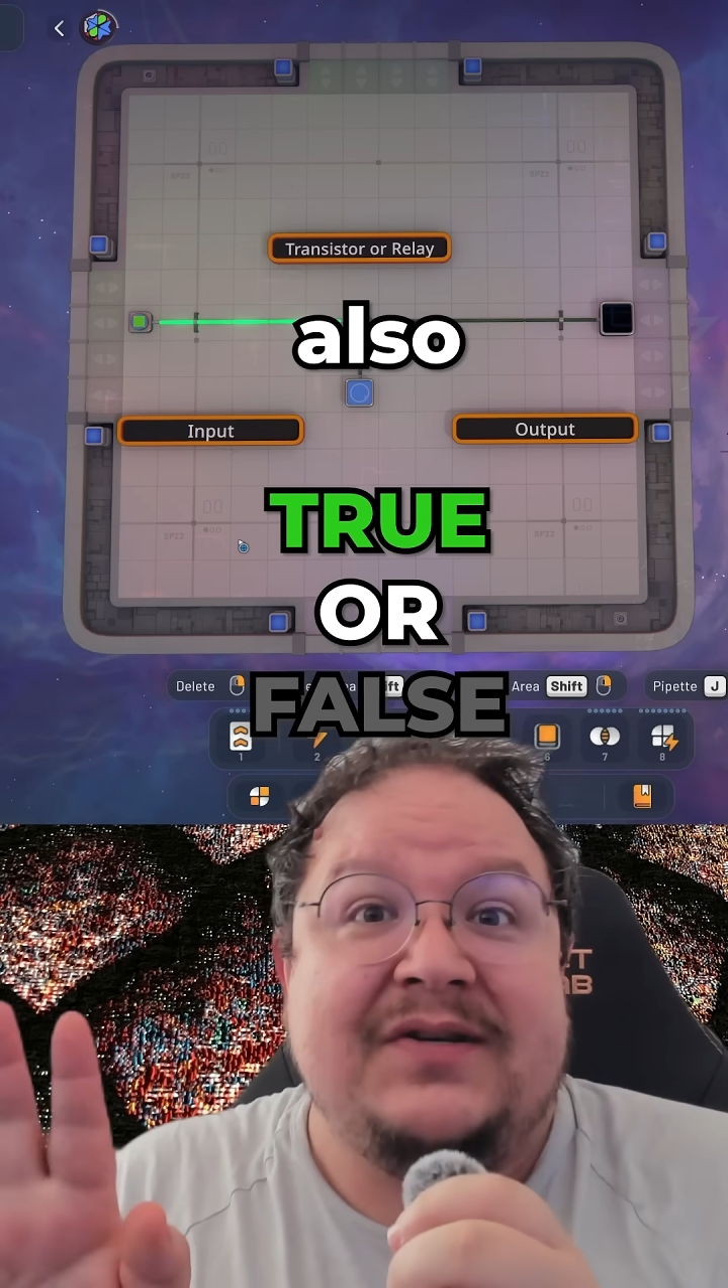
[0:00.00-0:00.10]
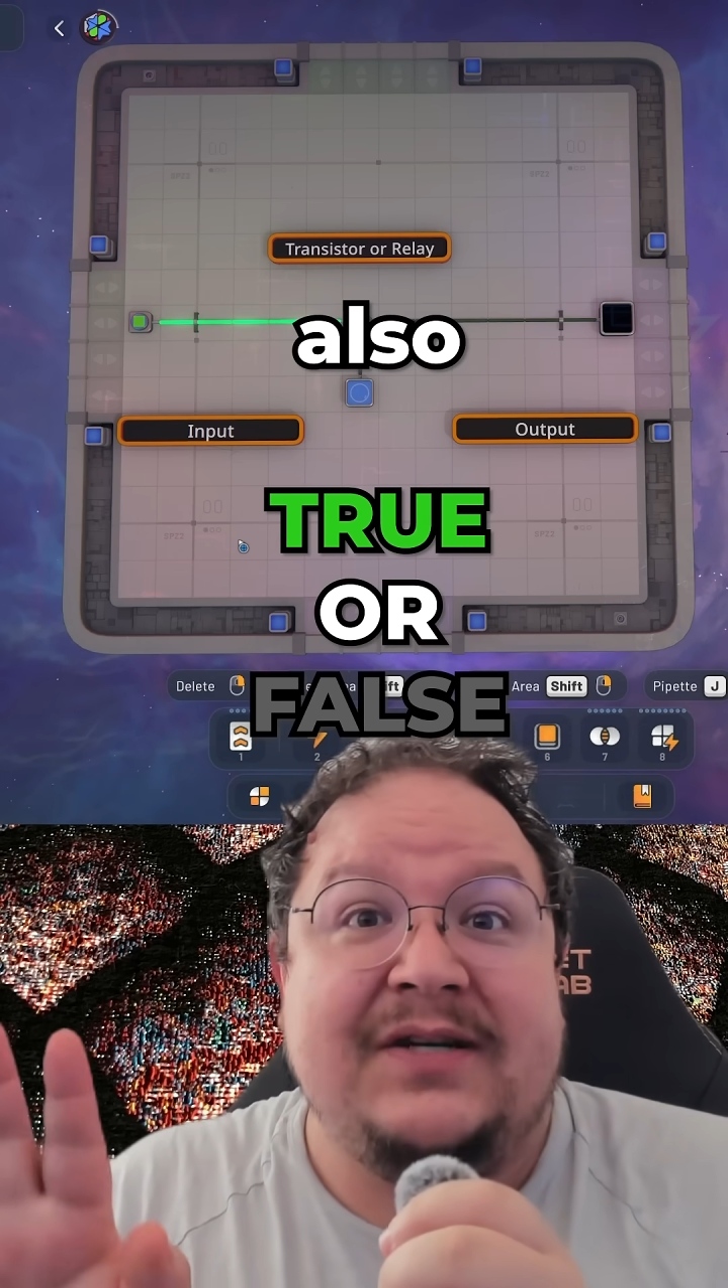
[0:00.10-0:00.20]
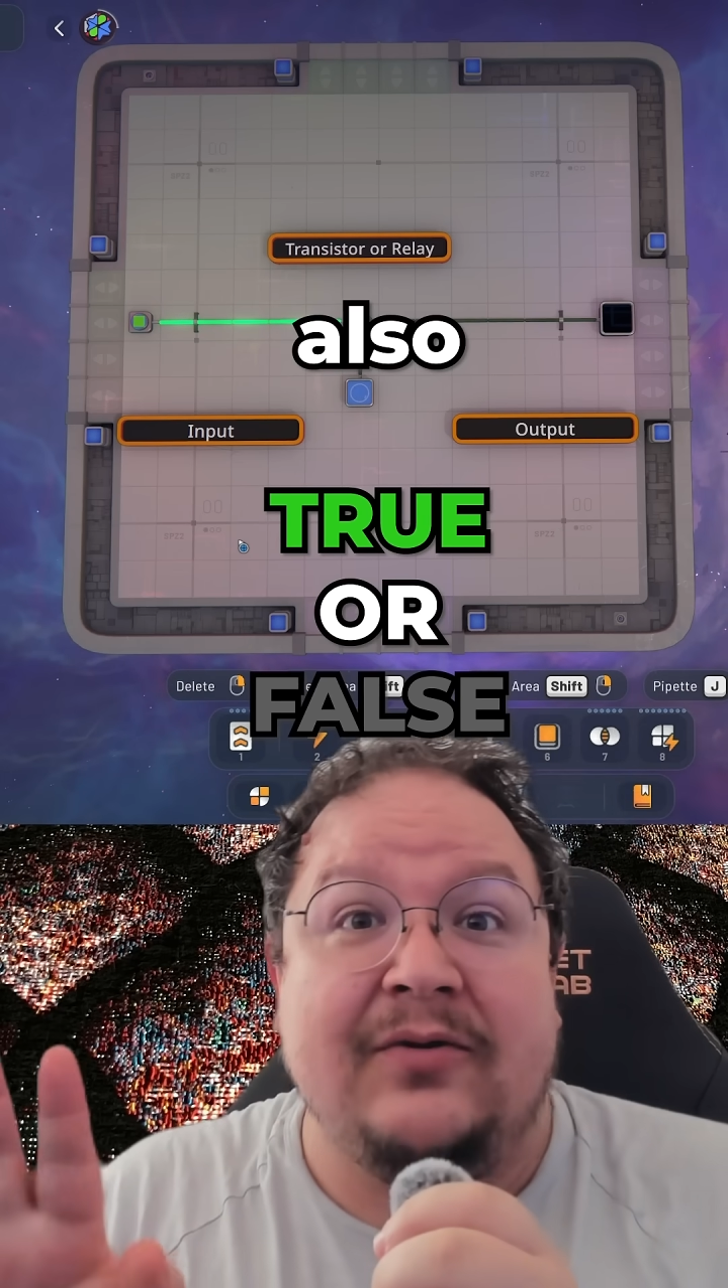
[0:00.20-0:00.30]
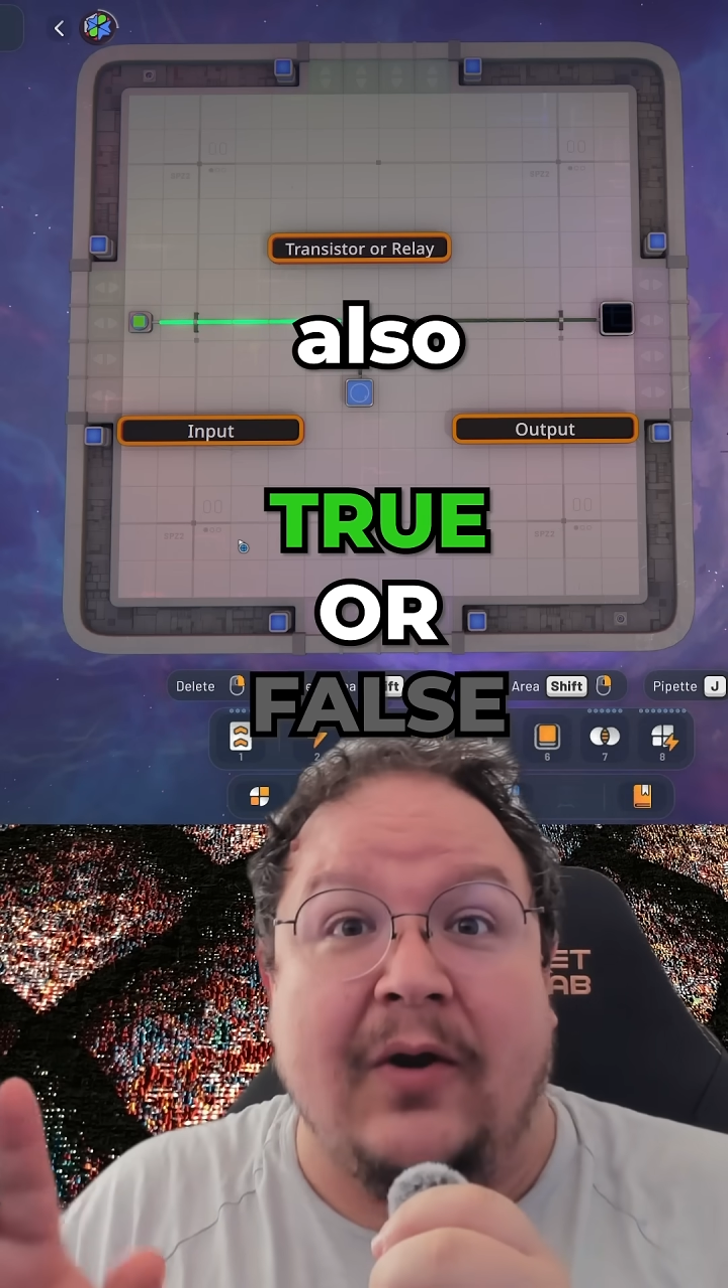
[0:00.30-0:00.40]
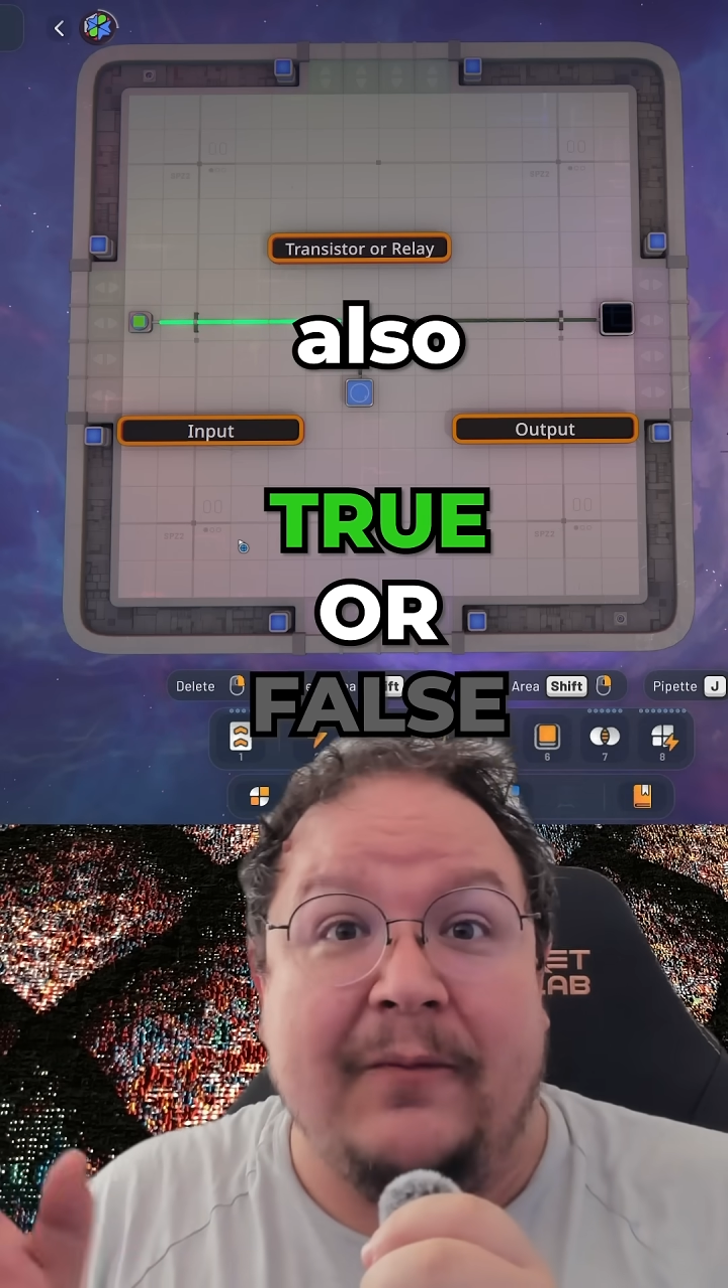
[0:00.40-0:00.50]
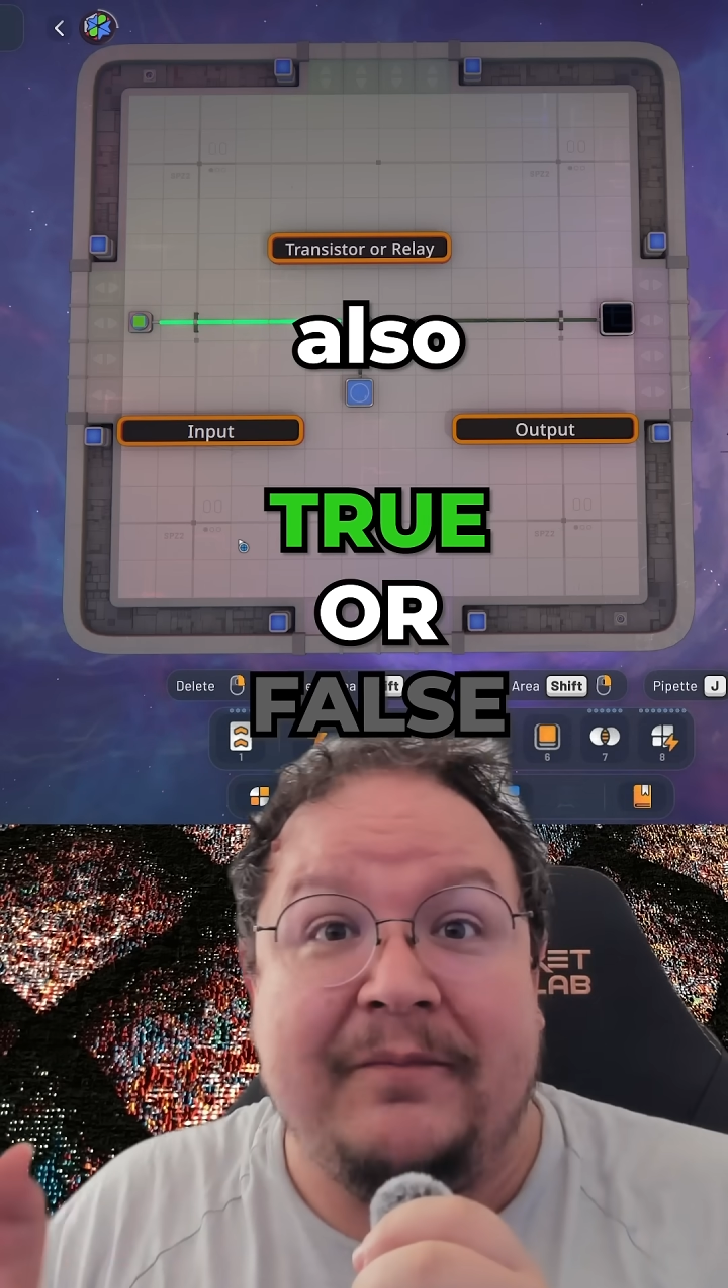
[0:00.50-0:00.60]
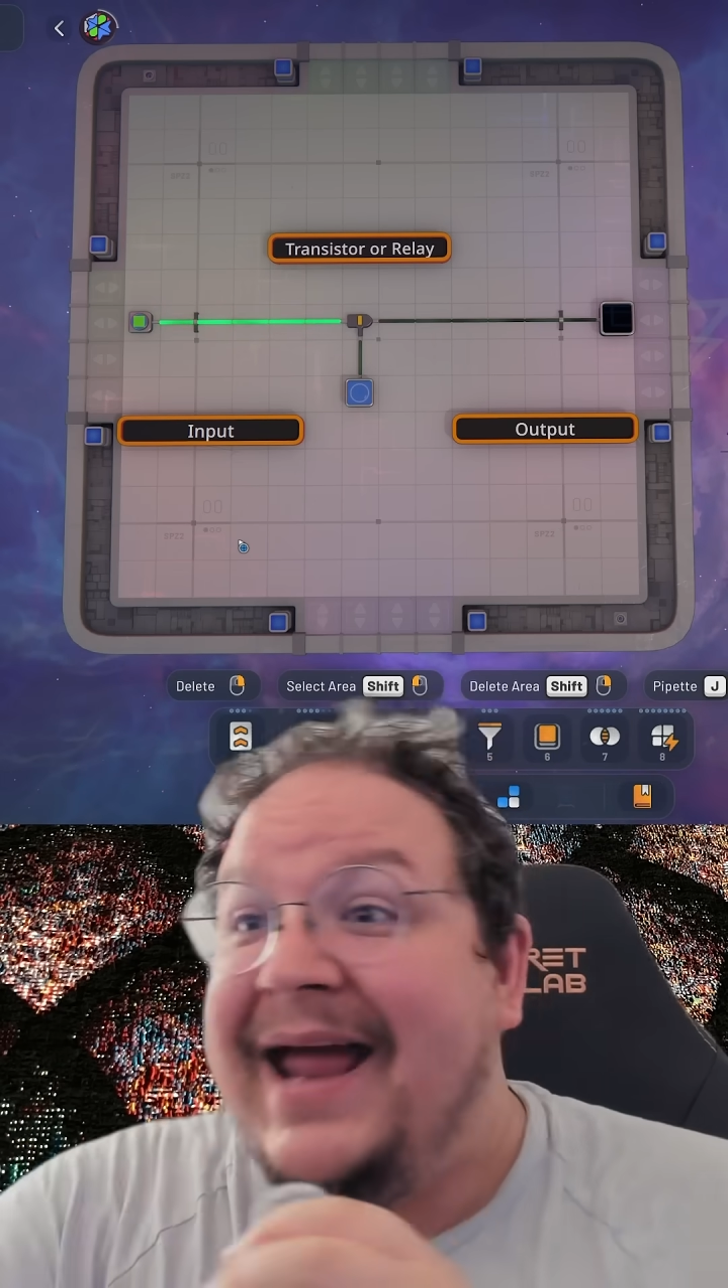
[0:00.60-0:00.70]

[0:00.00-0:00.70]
a 0.